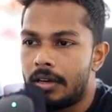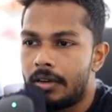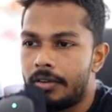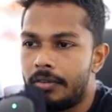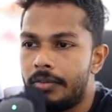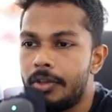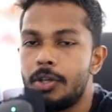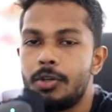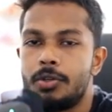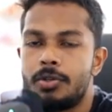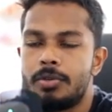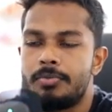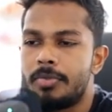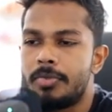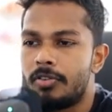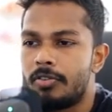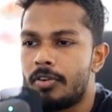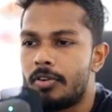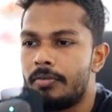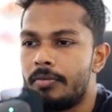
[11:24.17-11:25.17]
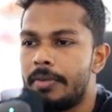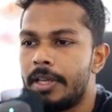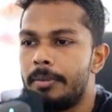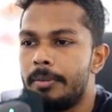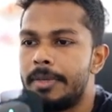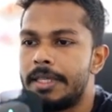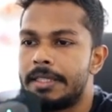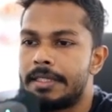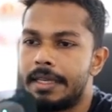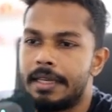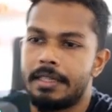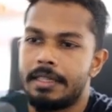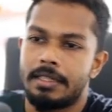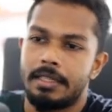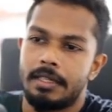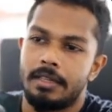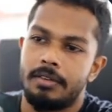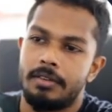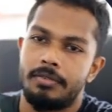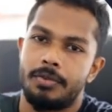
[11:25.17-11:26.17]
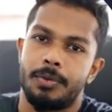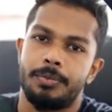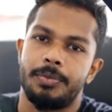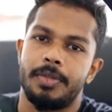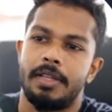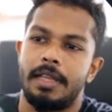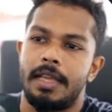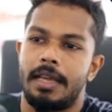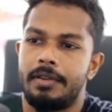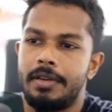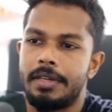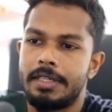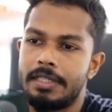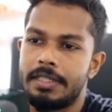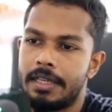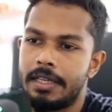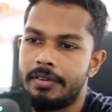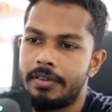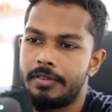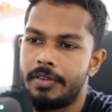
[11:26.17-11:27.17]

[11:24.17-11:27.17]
we need to perform will be sent from the language saver.